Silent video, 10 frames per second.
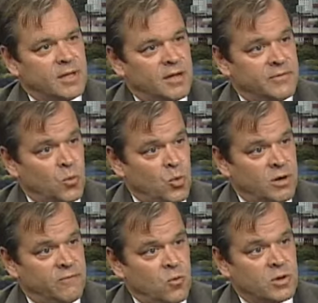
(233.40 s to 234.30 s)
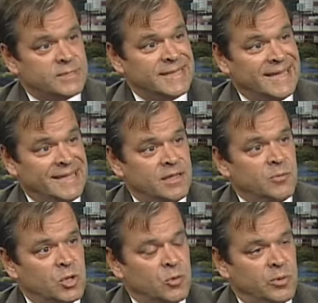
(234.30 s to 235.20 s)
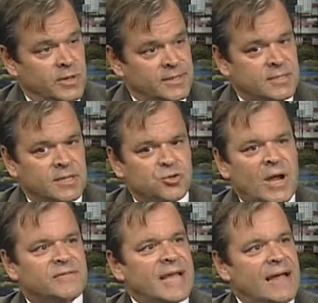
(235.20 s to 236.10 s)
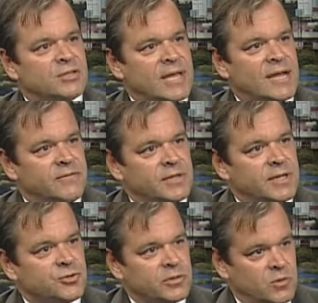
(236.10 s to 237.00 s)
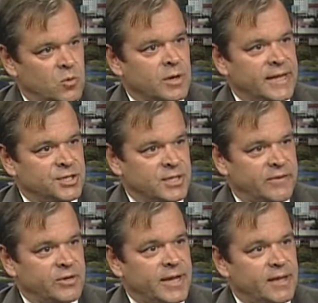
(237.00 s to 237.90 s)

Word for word: of the workforce in the Middle Peninsula drives outside of the district to work each and every day.